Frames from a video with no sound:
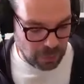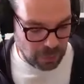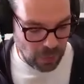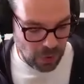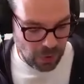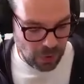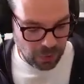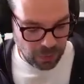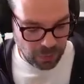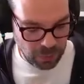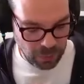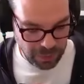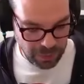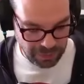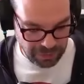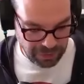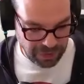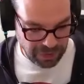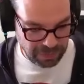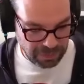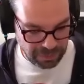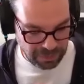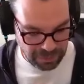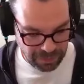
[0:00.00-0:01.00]
wrong
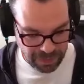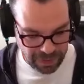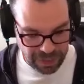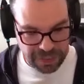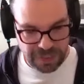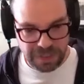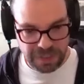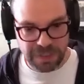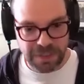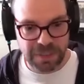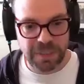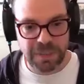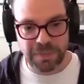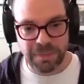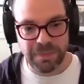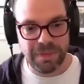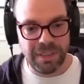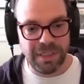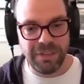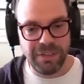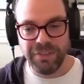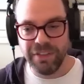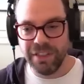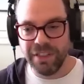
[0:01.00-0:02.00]
river. Let's just
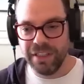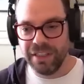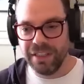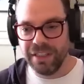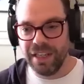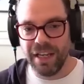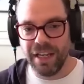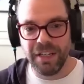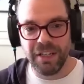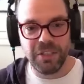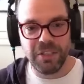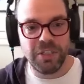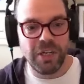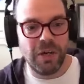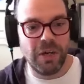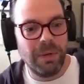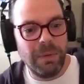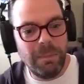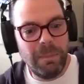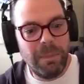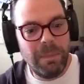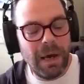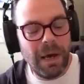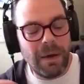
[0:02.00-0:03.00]
leave it at that, shall
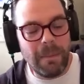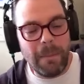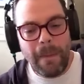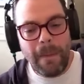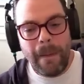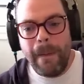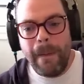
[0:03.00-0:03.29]
we? But